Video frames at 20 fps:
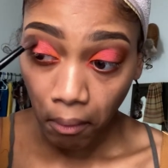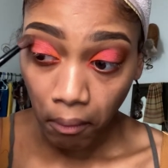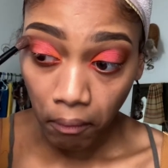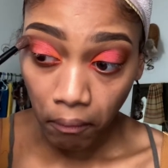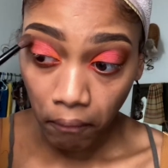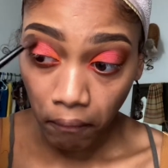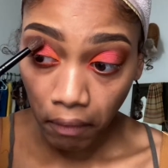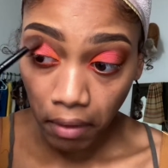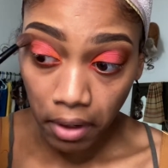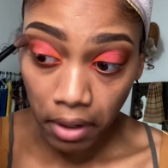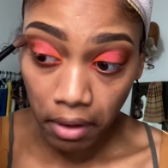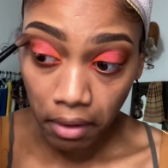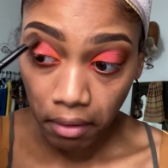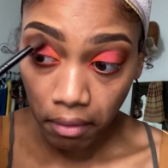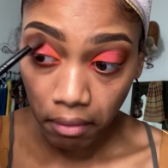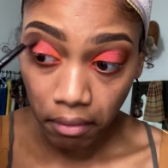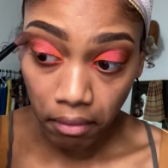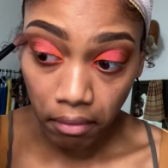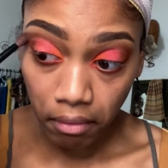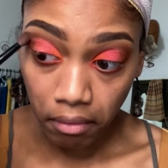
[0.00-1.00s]
Frank is
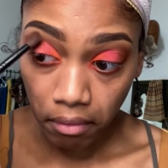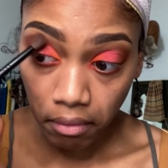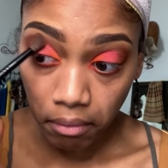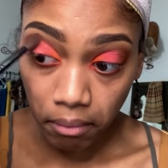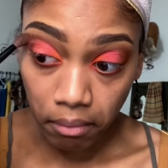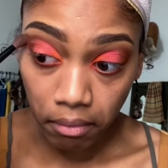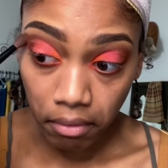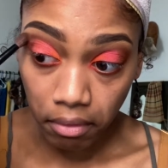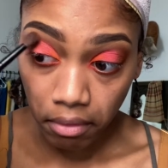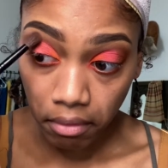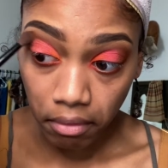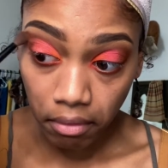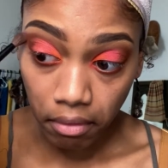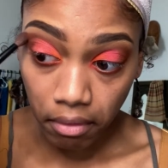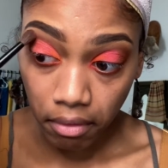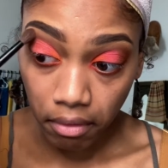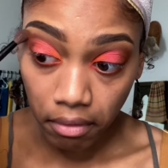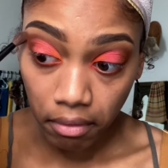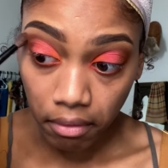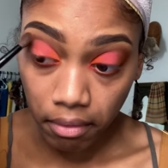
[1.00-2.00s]
doing it
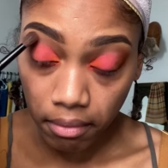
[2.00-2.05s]
today.